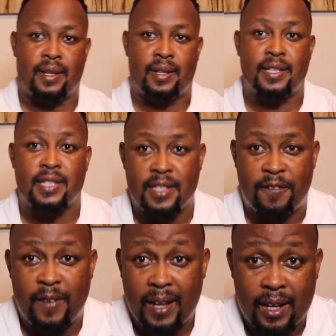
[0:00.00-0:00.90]
This is a
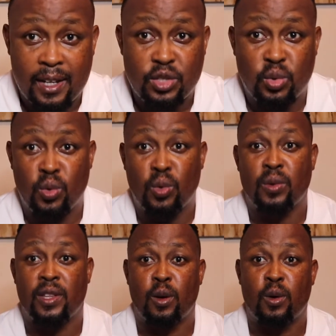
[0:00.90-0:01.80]
flanker
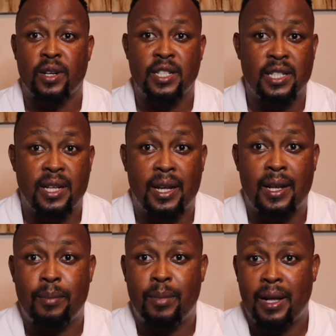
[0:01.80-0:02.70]
to the original
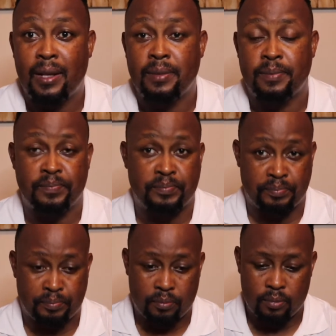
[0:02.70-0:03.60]
La,
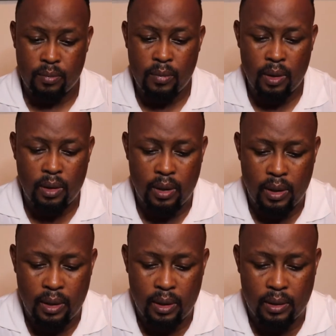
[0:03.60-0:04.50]

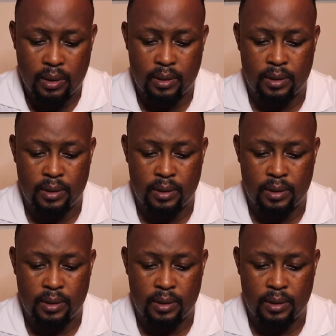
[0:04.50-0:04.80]
and